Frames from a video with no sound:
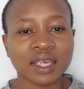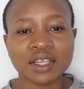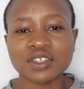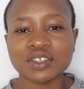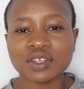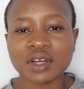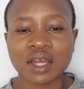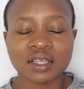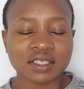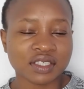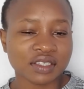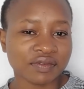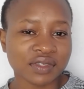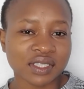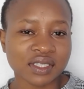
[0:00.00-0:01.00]
extra
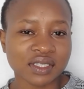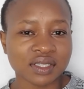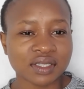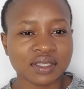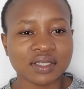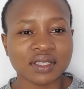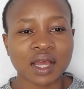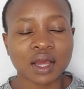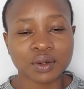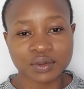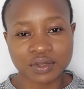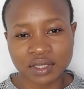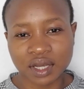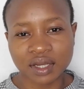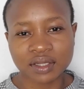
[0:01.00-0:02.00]
activities
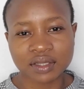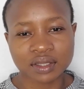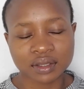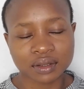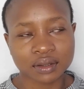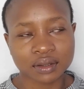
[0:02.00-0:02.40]
outside